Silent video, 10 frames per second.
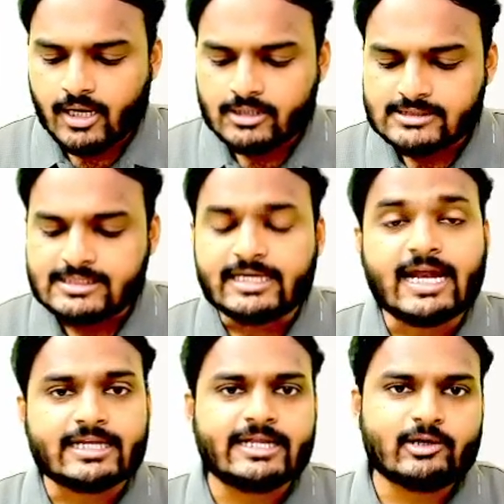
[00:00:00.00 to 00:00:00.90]
C
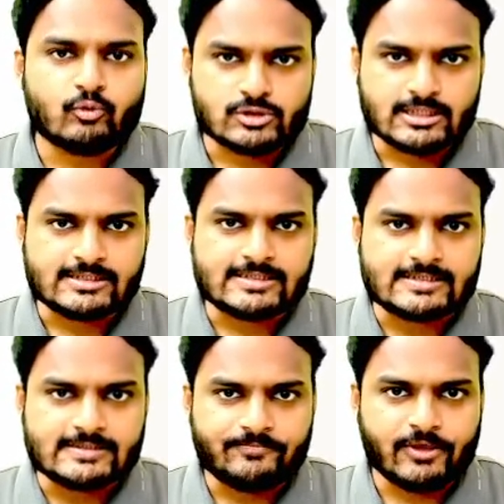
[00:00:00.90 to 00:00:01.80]
category
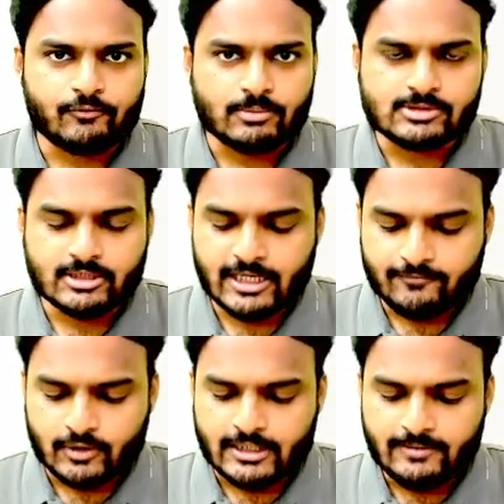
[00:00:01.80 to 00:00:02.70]
questions. If you observe
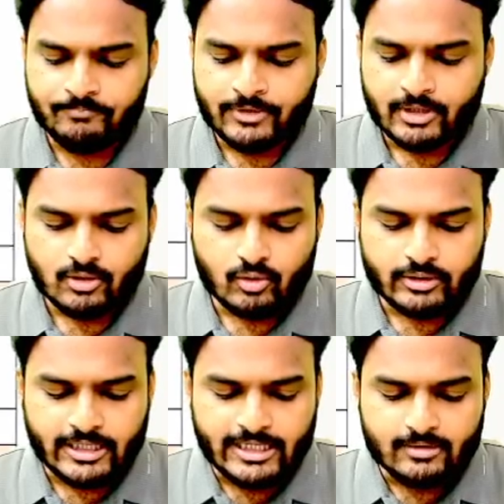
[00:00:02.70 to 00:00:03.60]
carefully,
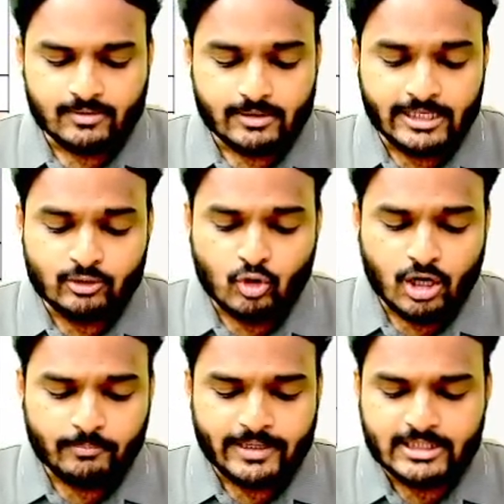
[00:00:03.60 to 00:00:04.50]
in
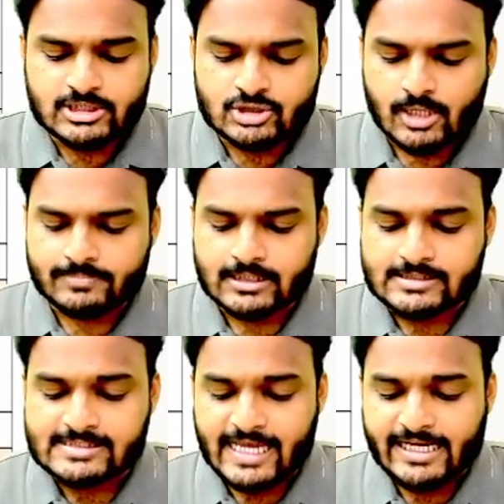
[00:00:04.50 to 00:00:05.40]
incorporation chapter,
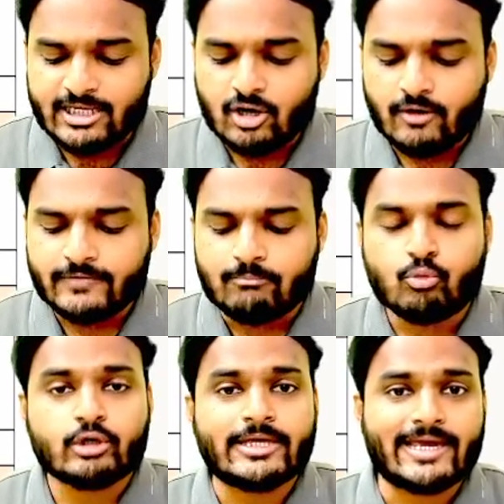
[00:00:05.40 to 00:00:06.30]
signing of
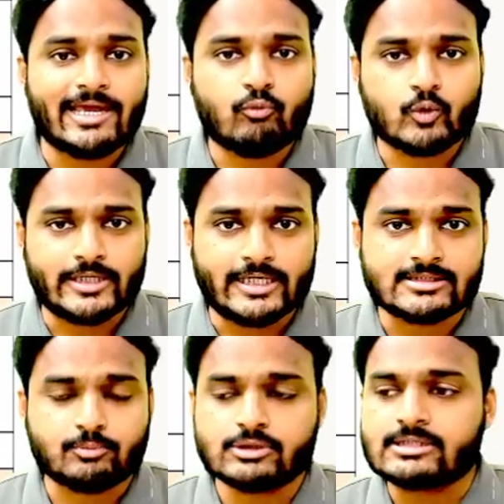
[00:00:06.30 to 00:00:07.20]
MOA, AOA,
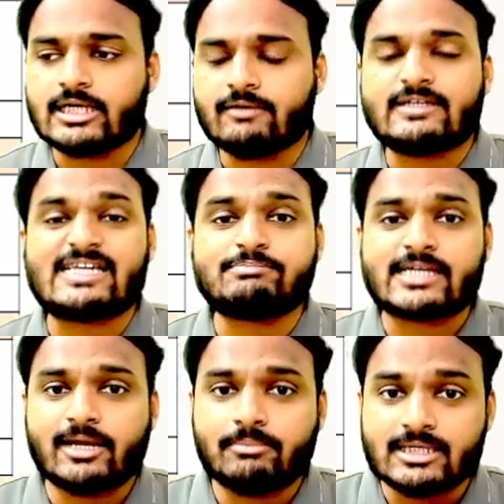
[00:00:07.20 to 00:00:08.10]
suppose if a
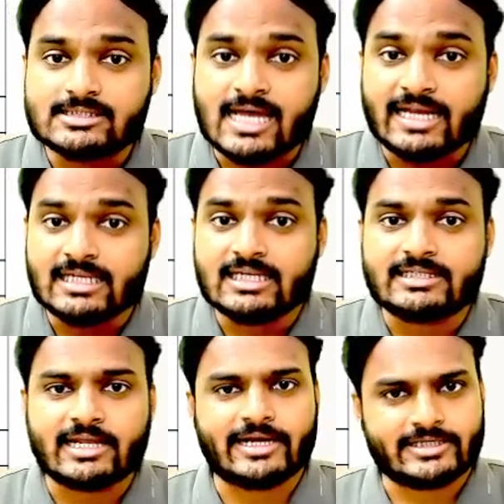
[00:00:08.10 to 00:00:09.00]
subscriber is an
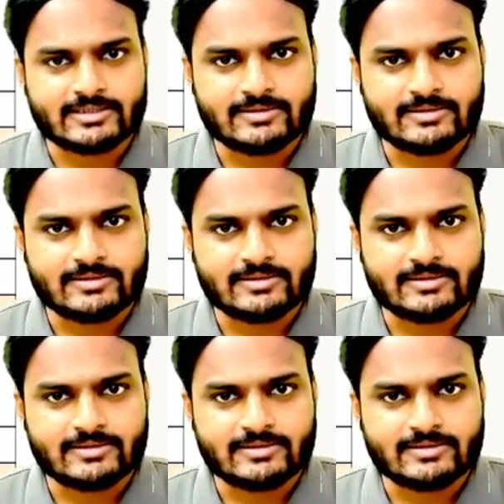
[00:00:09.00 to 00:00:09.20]
illiterate,